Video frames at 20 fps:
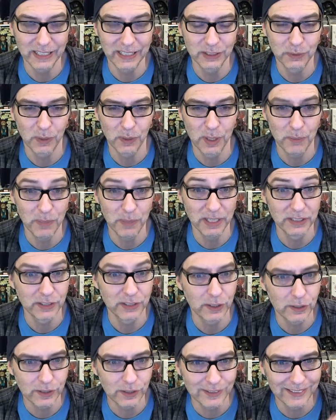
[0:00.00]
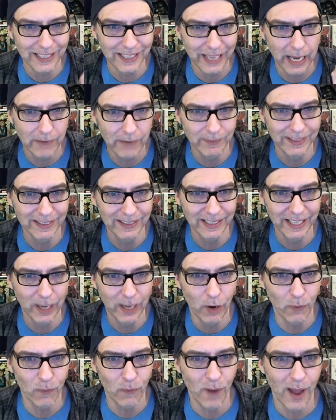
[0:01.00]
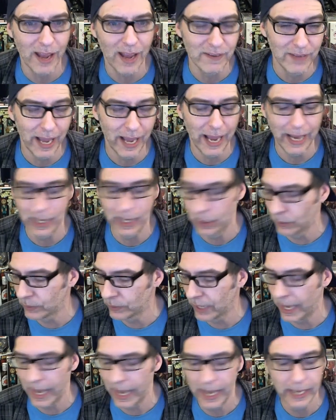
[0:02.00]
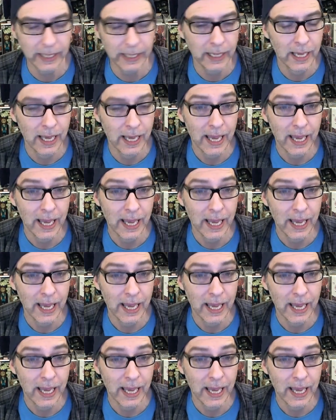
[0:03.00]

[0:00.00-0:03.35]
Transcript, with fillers: I just want to make sure it looks like everything arrived A-okay.